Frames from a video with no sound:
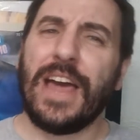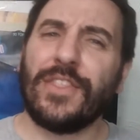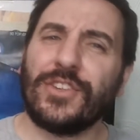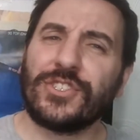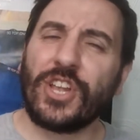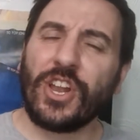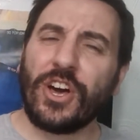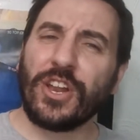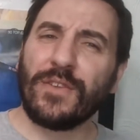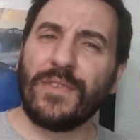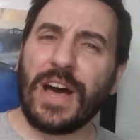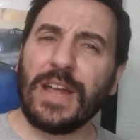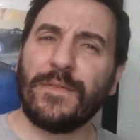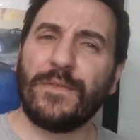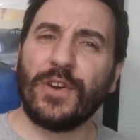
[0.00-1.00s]
there's a lot of
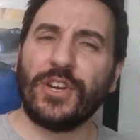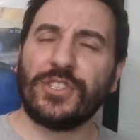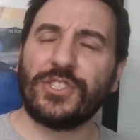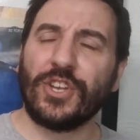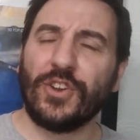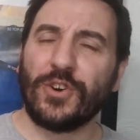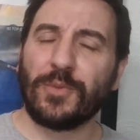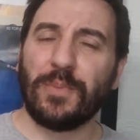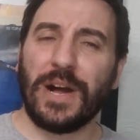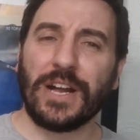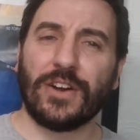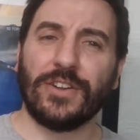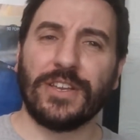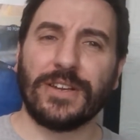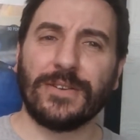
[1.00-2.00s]
adverts you look back
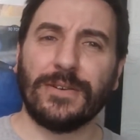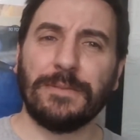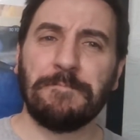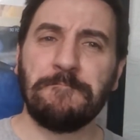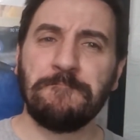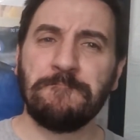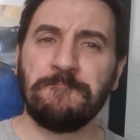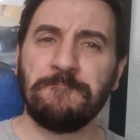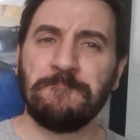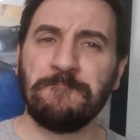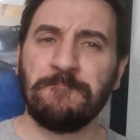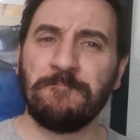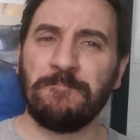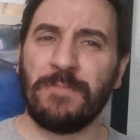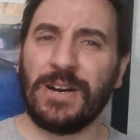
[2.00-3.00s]
on and you go,
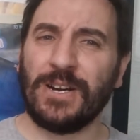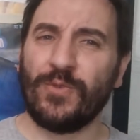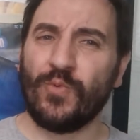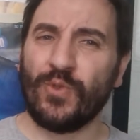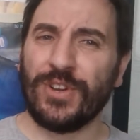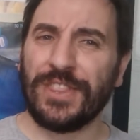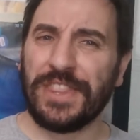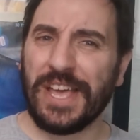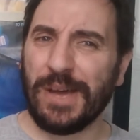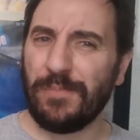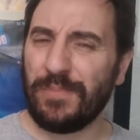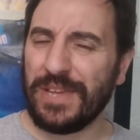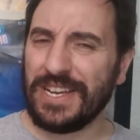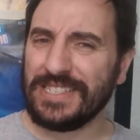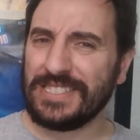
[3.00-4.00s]
how would that
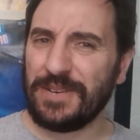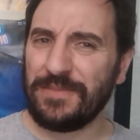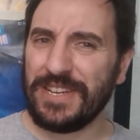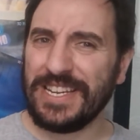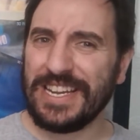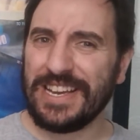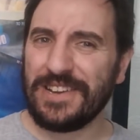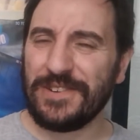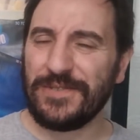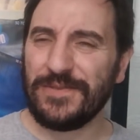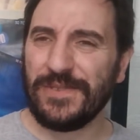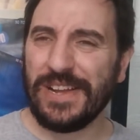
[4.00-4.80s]
be accepted now?